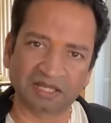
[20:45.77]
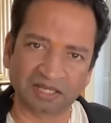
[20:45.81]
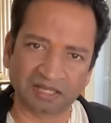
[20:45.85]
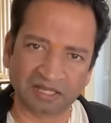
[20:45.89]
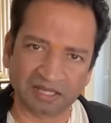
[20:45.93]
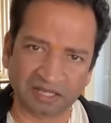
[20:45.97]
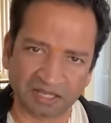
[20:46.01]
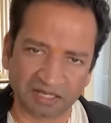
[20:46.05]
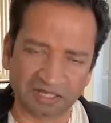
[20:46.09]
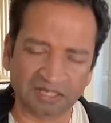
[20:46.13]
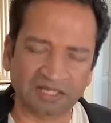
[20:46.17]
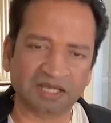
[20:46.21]

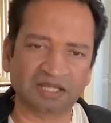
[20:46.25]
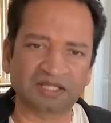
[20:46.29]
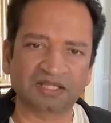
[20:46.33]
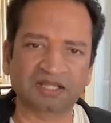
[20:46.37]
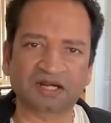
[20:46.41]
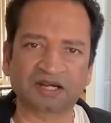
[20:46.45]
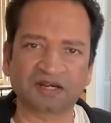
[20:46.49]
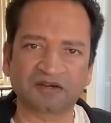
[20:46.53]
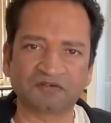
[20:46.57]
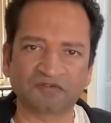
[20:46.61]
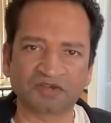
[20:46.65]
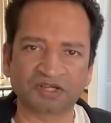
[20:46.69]
any
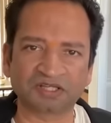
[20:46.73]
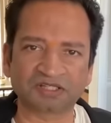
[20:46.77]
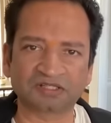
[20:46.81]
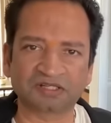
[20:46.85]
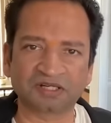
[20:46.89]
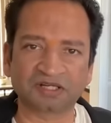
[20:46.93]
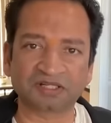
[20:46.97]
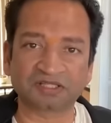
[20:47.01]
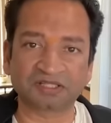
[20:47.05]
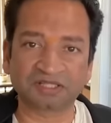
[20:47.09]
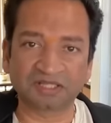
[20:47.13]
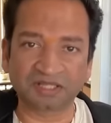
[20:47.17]
other
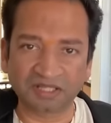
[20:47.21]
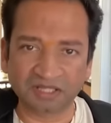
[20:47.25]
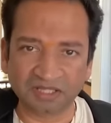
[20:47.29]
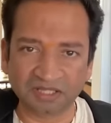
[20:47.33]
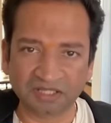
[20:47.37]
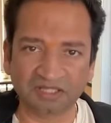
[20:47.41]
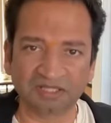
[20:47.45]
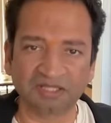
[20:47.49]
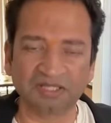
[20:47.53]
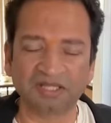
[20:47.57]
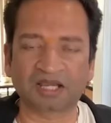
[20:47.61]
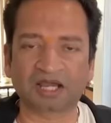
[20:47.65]
investors
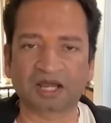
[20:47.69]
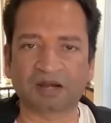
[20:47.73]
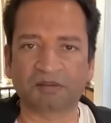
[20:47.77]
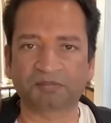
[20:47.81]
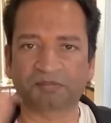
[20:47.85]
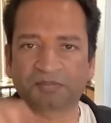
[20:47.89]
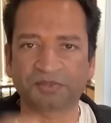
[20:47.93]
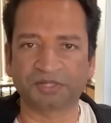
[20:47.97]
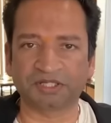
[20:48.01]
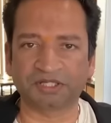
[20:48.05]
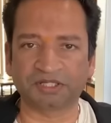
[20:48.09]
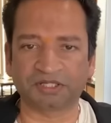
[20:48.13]
in the
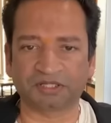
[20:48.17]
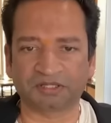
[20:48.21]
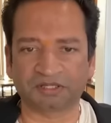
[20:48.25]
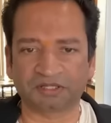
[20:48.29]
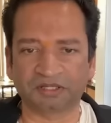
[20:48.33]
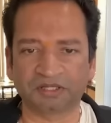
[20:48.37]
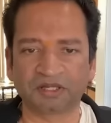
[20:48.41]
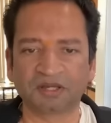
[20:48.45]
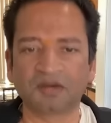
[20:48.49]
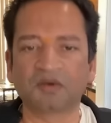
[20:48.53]
company.